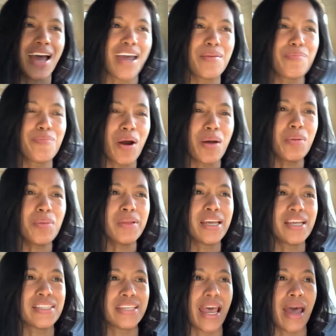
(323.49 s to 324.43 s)
I
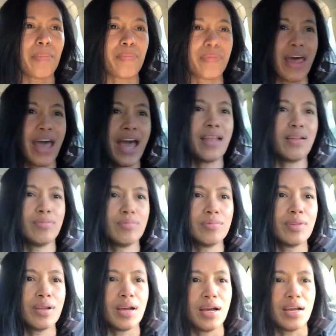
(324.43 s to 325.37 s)
probably adapt that
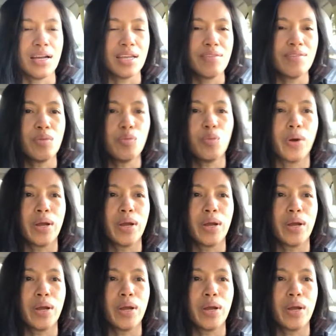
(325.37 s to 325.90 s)
even